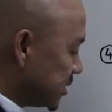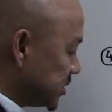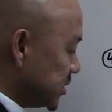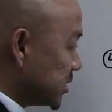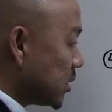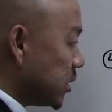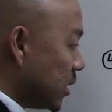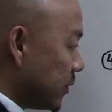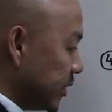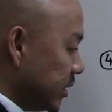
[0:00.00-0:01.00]
Since
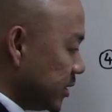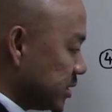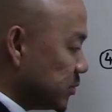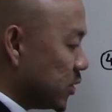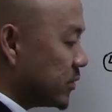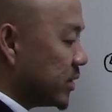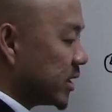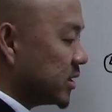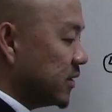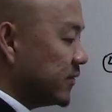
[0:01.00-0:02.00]
chlorine is more
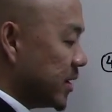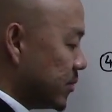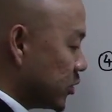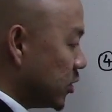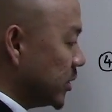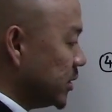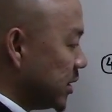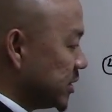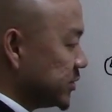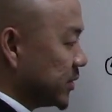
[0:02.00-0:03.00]
reactive than bromine,
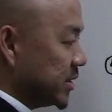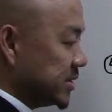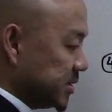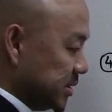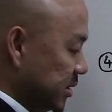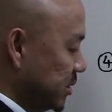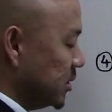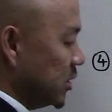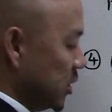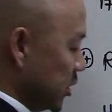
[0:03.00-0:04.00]
as you can see,
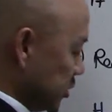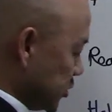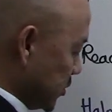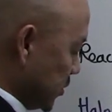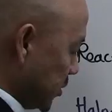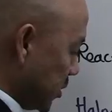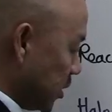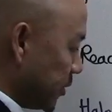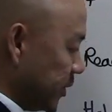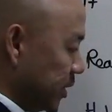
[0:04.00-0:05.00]
so
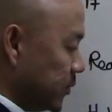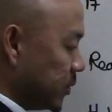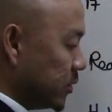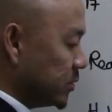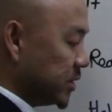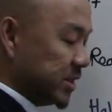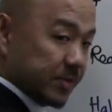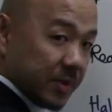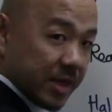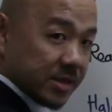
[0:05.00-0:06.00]
chlorine will
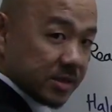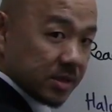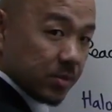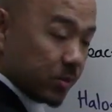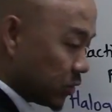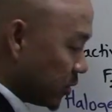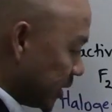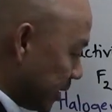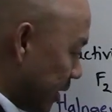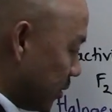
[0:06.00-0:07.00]
displace
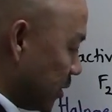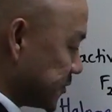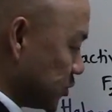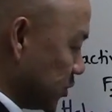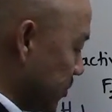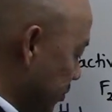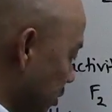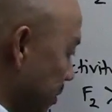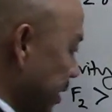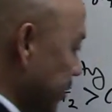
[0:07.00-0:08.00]
bromine out of sodium
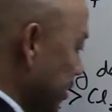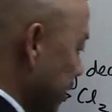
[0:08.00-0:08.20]
bromide,